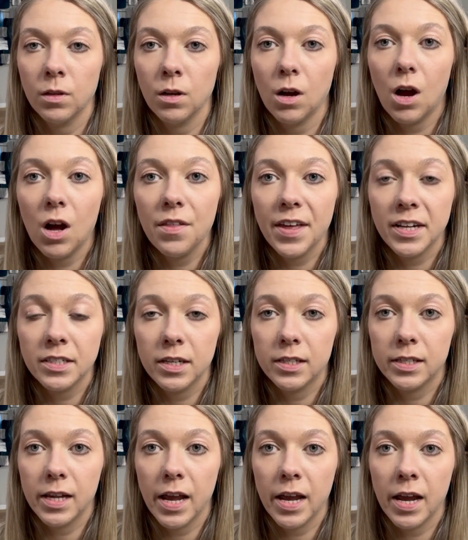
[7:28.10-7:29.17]
All that to
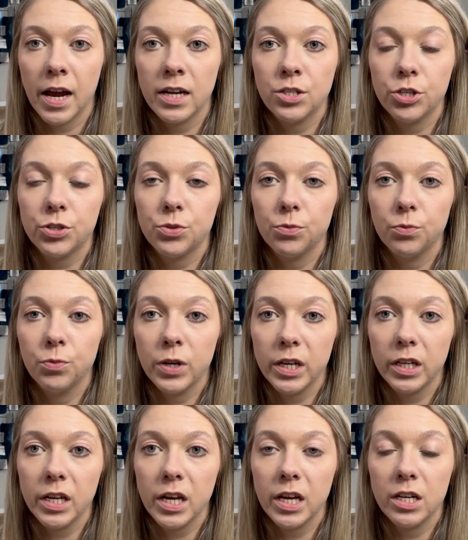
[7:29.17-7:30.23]
say, I just
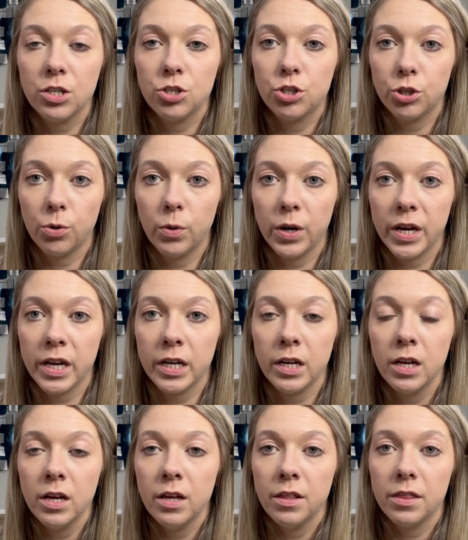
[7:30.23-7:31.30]
really enjoyed
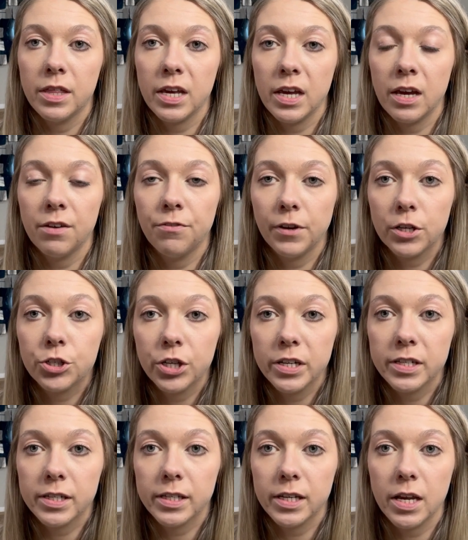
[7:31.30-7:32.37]
the
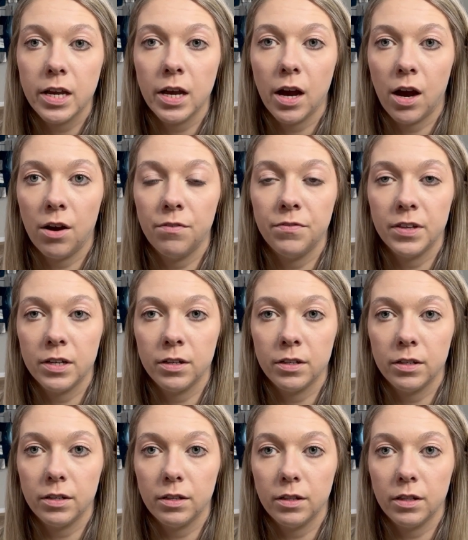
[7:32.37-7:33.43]
efficiency of the
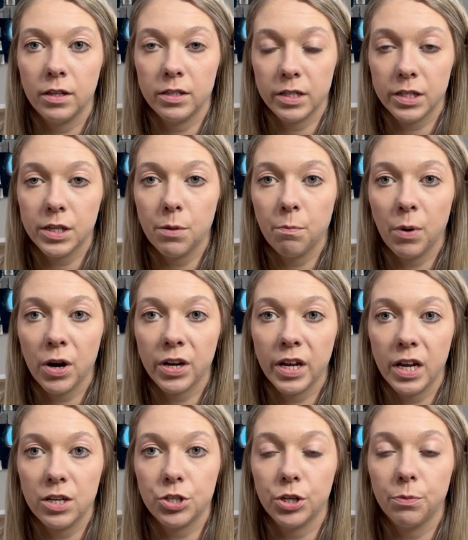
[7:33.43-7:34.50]

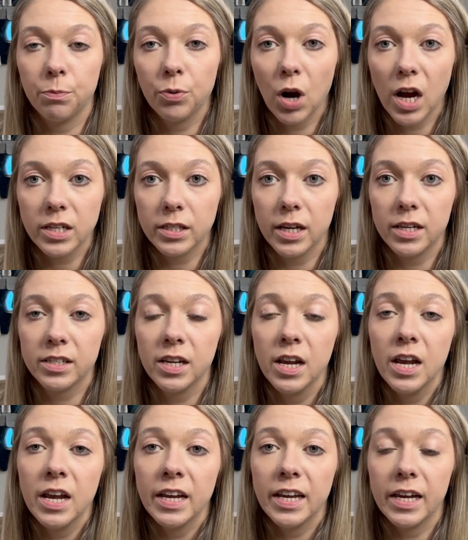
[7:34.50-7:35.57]
disembarkation process,
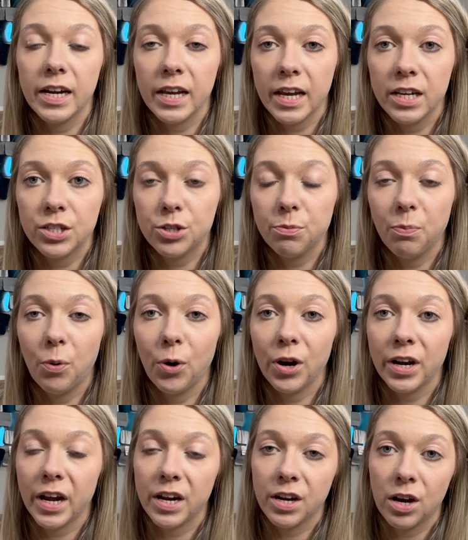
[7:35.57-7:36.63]
getting into
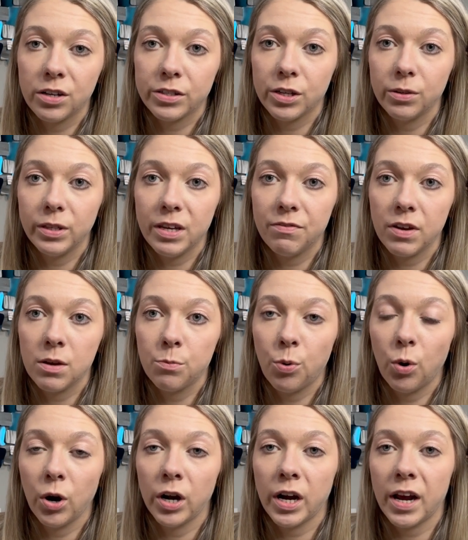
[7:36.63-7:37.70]
port and also leaving
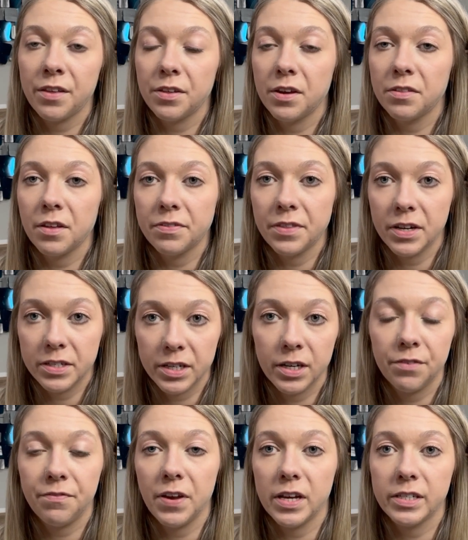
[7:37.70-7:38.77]
port. I think that they did
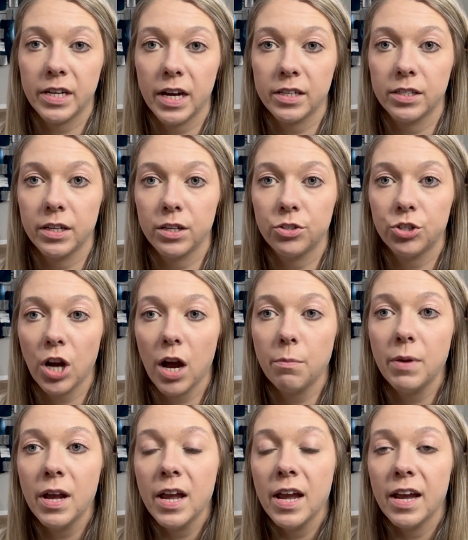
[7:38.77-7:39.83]
a fantastic
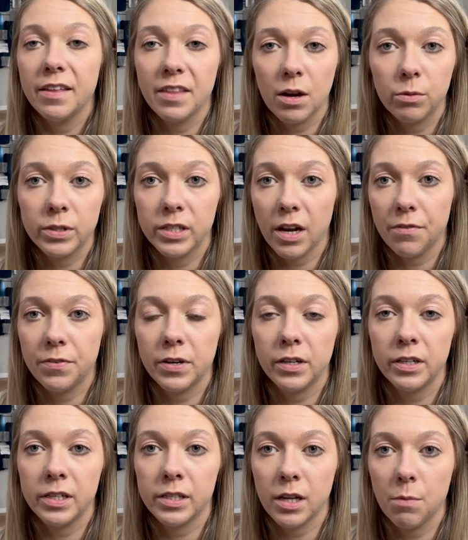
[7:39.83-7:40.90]
job, and that was
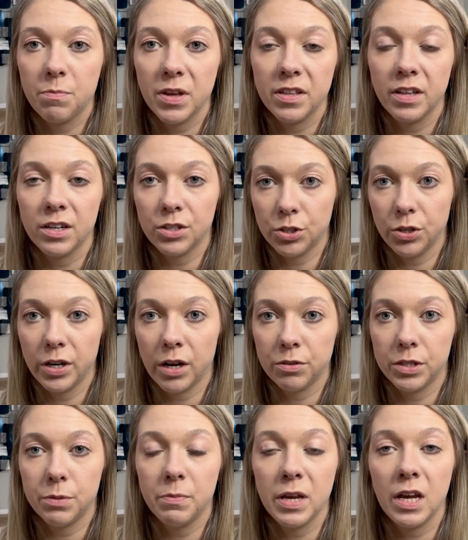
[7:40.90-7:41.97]
definitely something that stood out
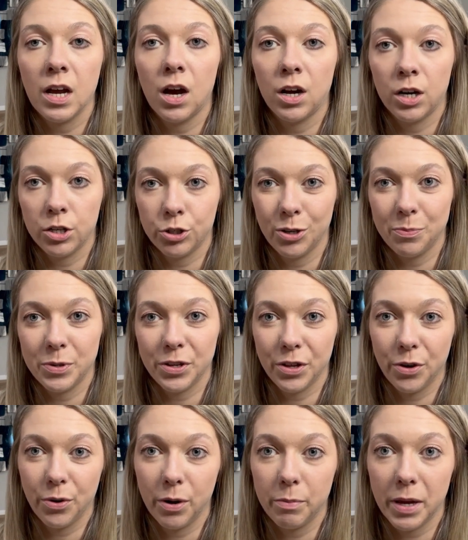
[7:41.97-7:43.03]
to me on our trip to the
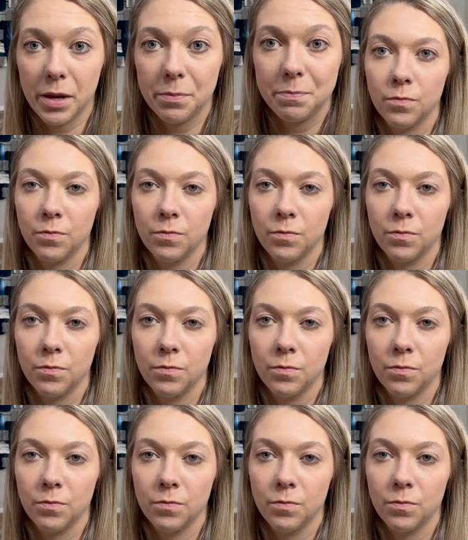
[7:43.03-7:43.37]
Caribbean.